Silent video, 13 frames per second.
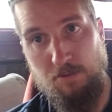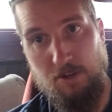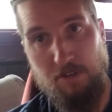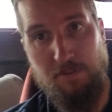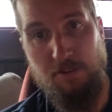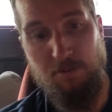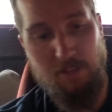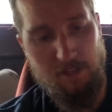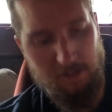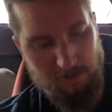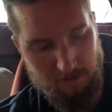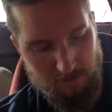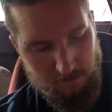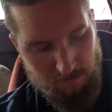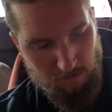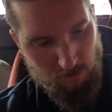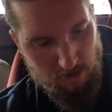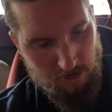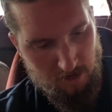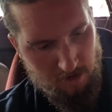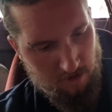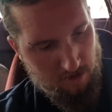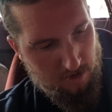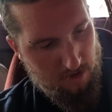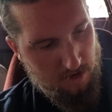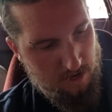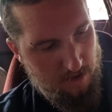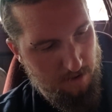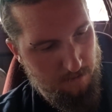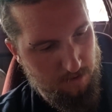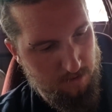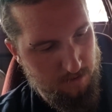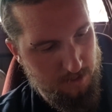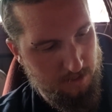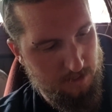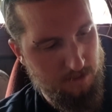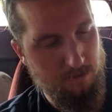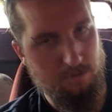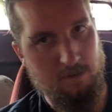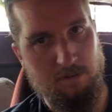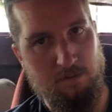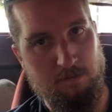one of two things. One, I am going to